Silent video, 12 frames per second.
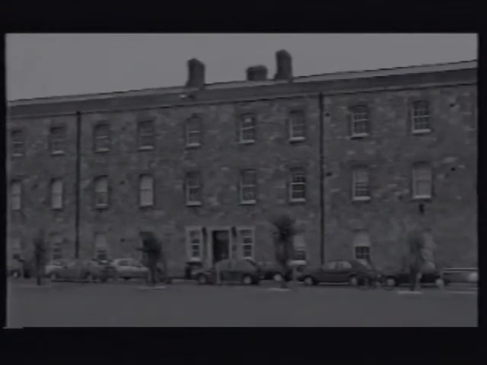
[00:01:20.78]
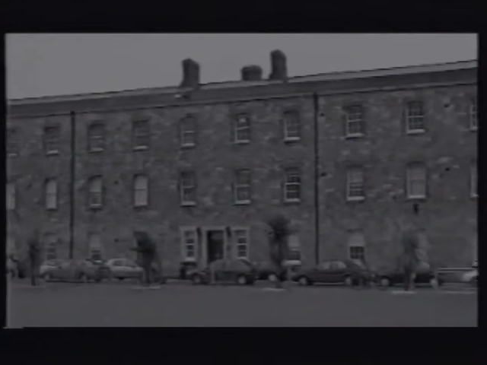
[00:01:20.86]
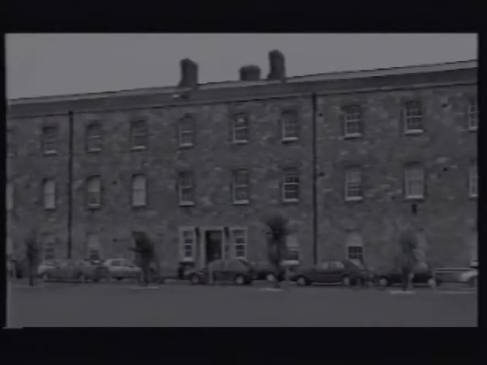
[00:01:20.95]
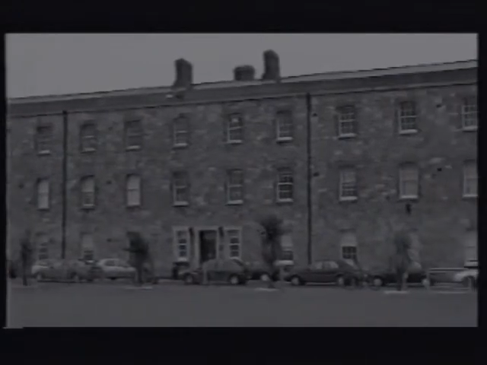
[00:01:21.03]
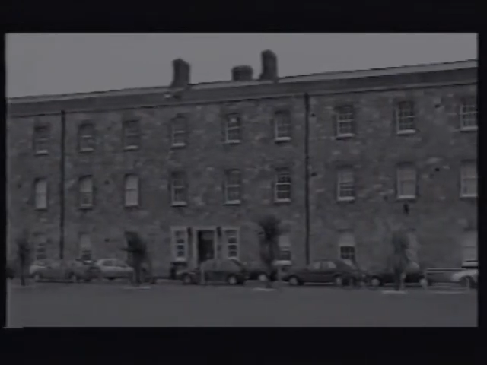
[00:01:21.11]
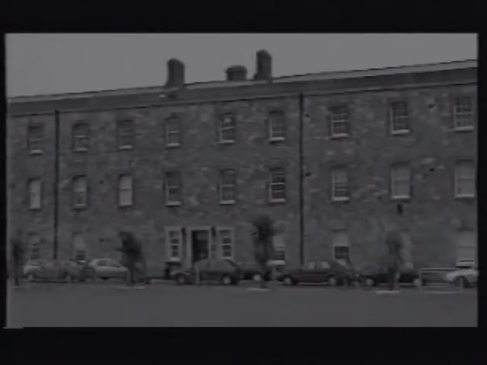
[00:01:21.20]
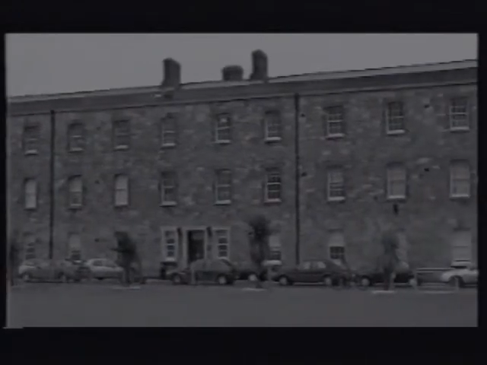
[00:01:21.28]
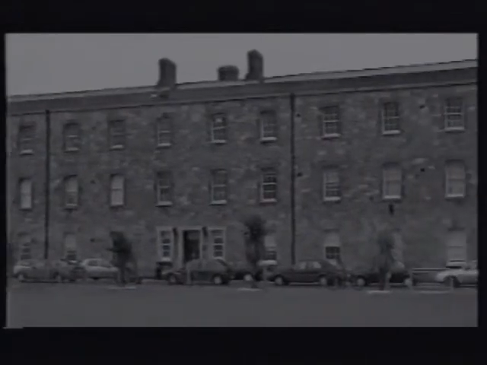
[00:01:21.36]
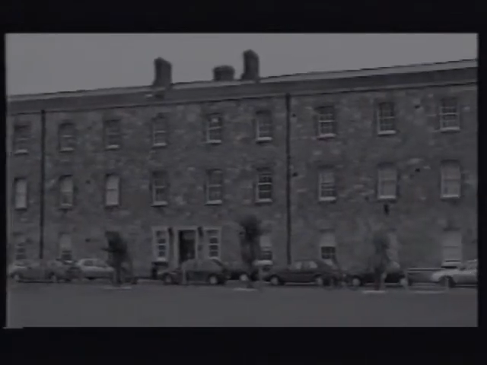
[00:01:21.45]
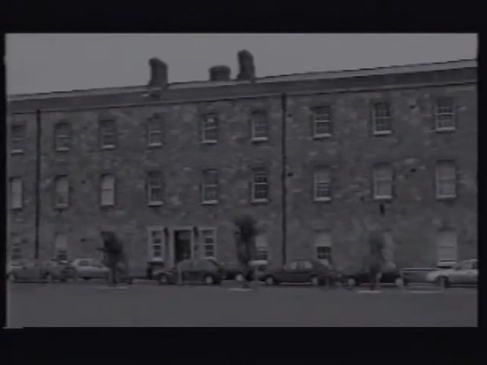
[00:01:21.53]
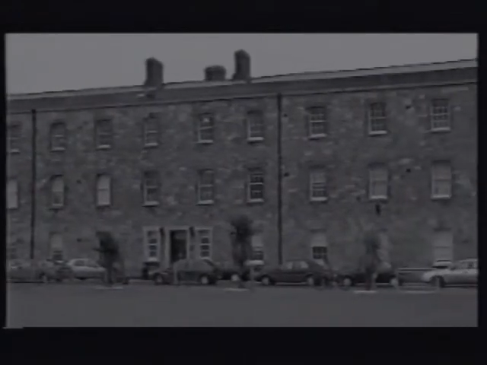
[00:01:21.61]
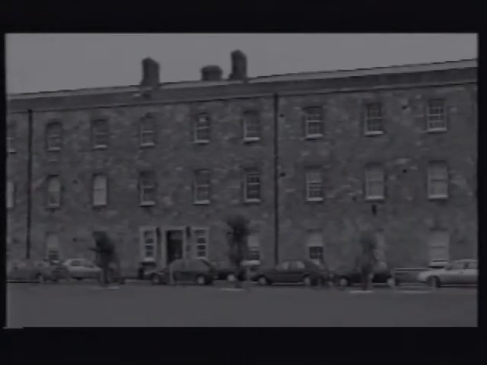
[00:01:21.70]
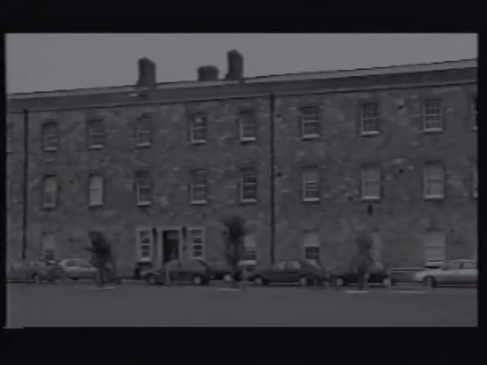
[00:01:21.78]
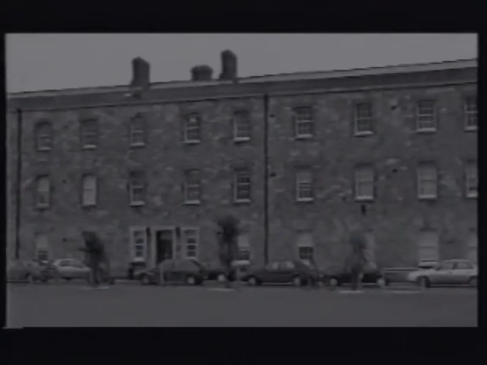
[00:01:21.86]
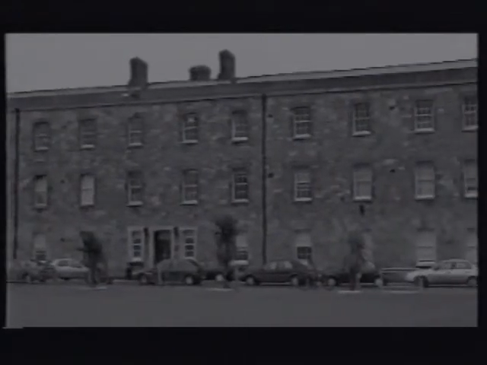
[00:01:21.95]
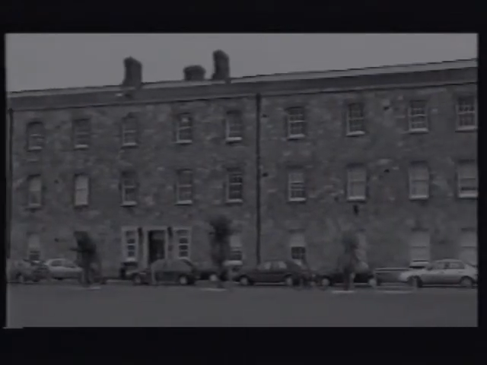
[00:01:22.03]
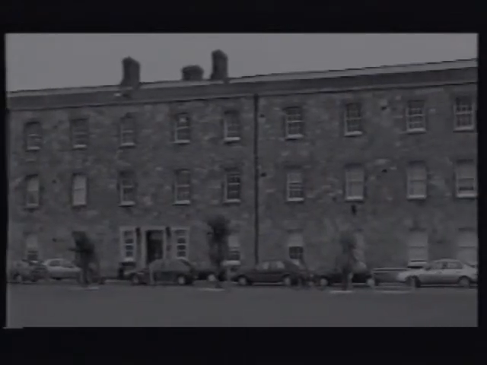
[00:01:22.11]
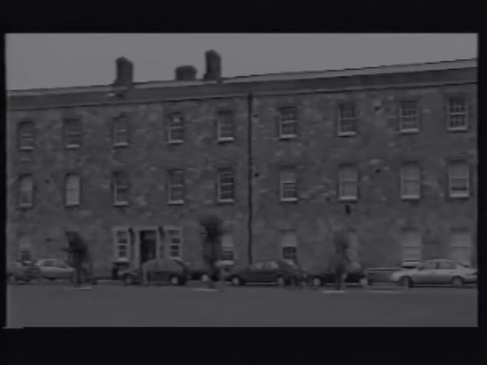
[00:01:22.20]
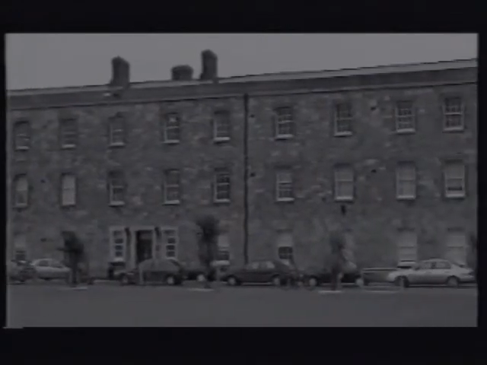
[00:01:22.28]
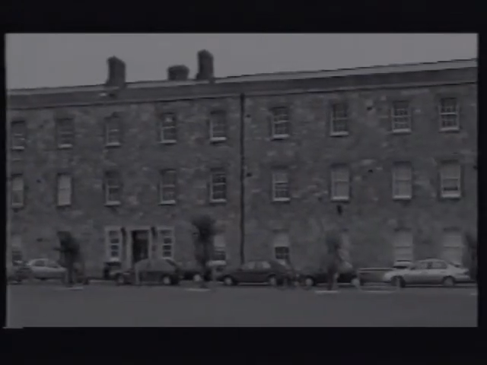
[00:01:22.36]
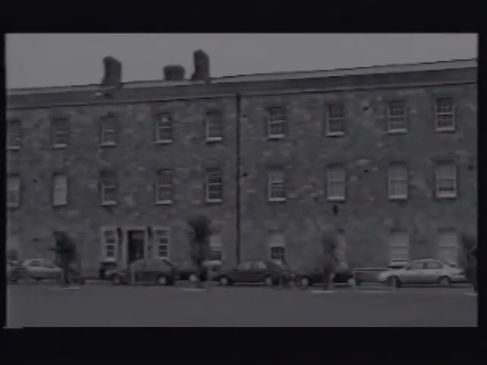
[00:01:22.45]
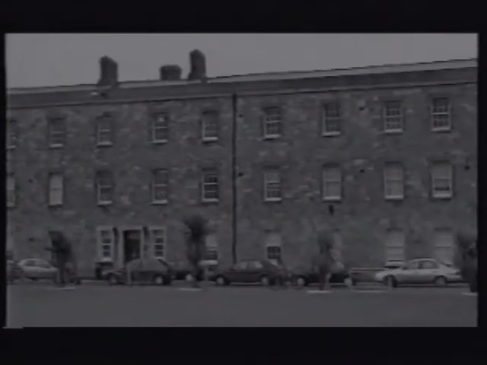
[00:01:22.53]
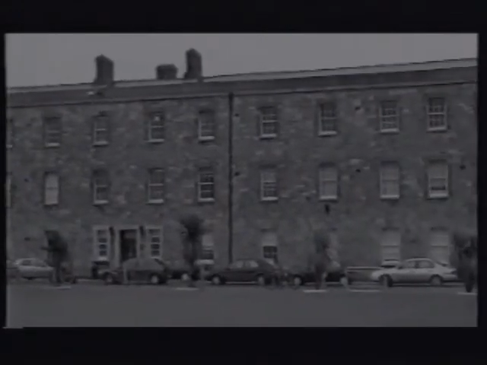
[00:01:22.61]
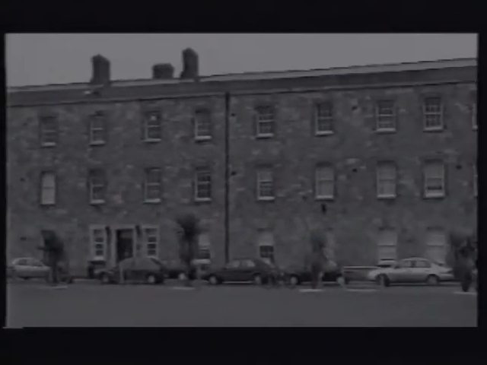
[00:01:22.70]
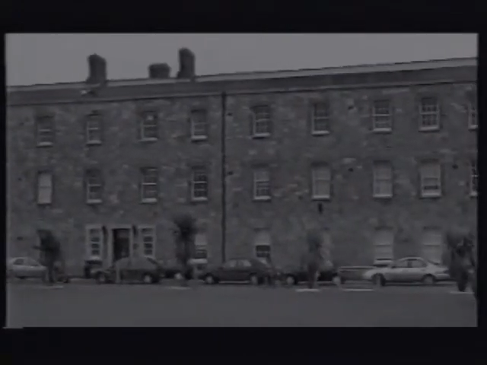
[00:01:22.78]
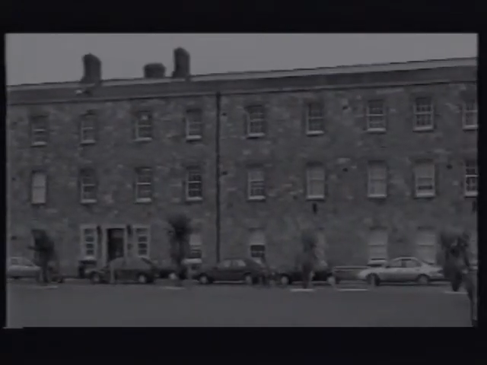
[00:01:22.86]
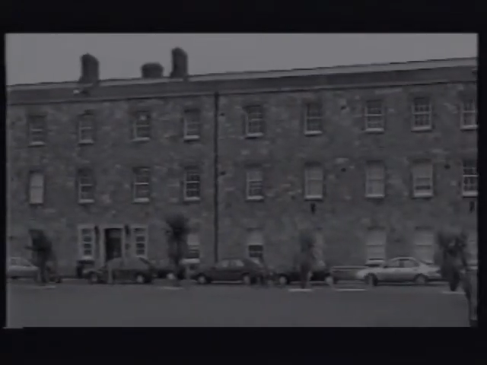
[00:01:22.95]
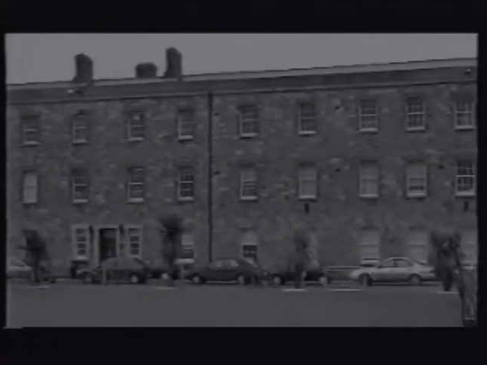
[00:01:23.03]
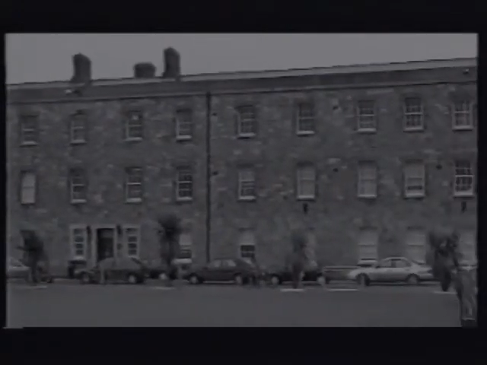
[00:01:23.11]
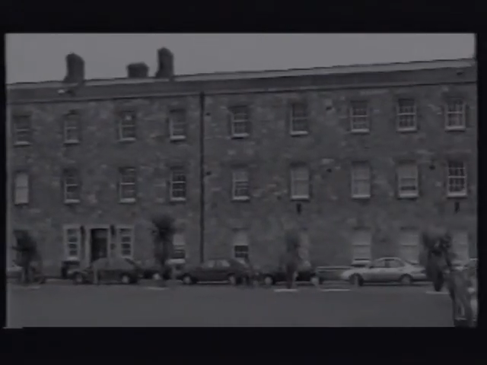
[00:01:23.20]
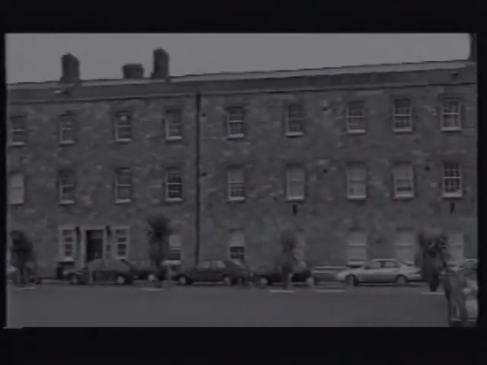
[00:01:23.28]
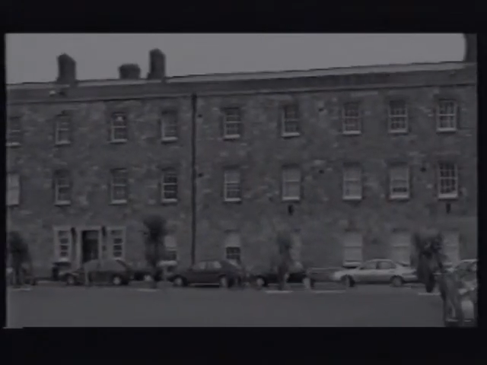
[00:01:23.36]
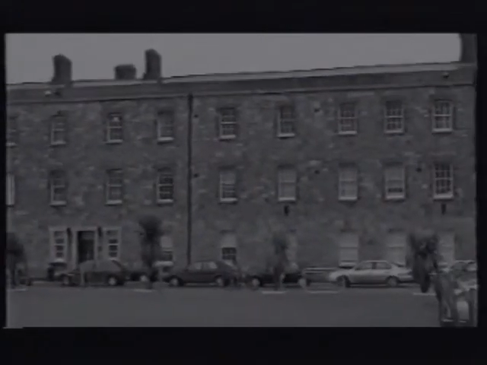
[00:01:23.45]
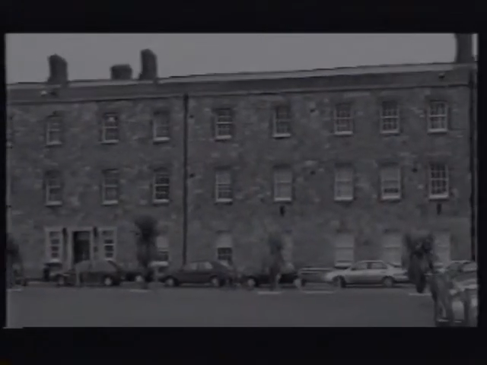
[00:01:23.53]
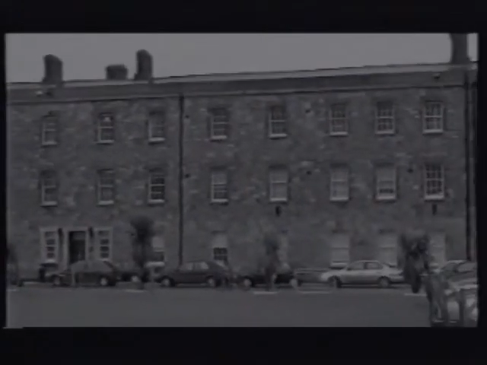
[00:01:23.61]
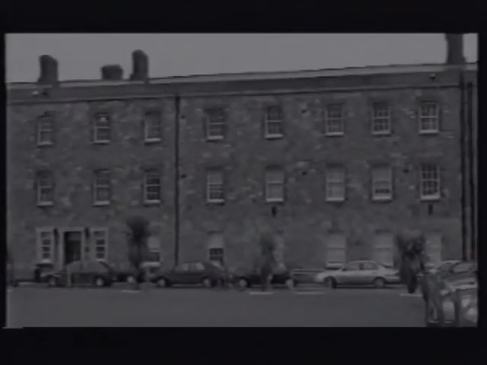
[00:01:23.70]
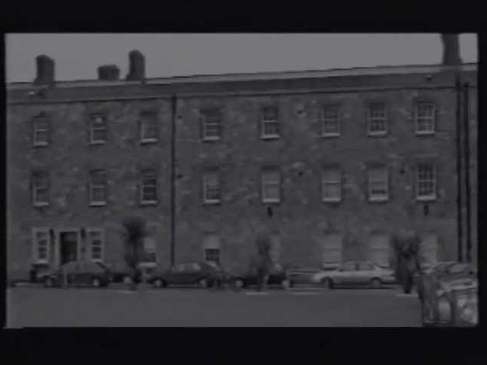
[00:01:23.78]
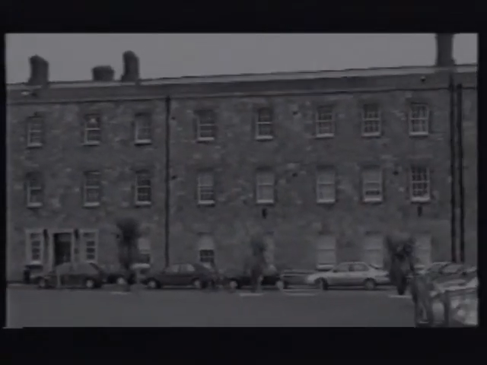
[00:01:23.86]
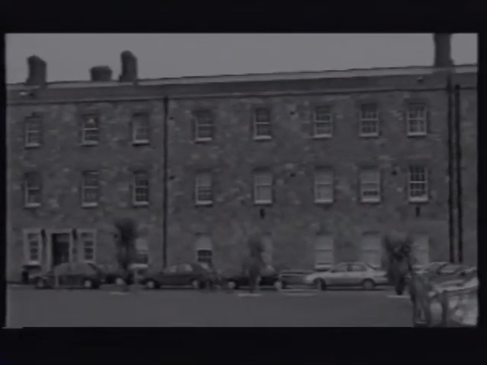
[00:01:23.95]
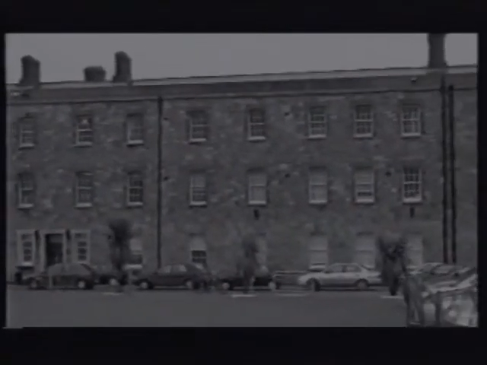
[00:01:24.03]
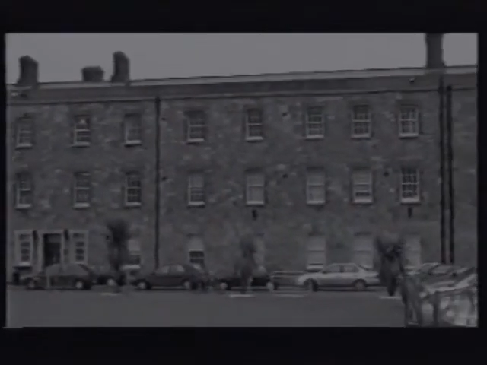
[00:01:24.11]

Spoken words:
Nobody's mouth can be seen.